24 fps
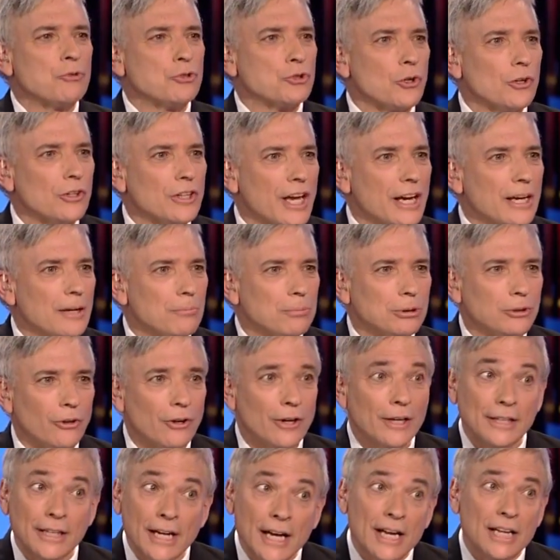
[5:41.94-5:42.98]
sure they
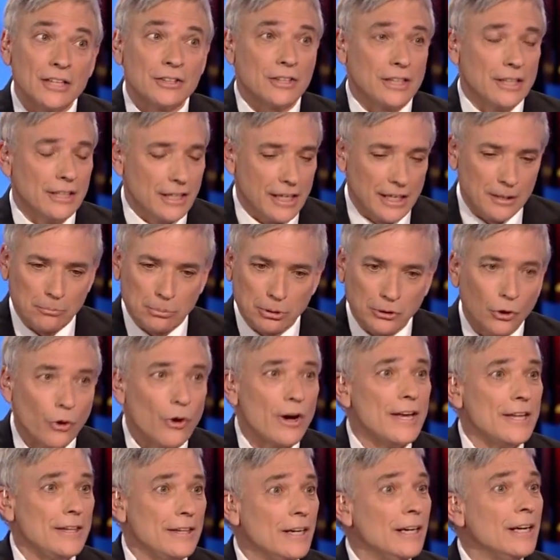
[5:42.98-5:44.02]

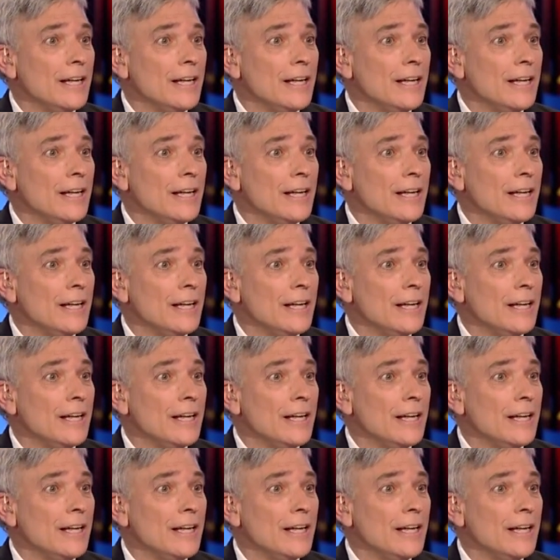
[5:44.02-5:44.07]
employed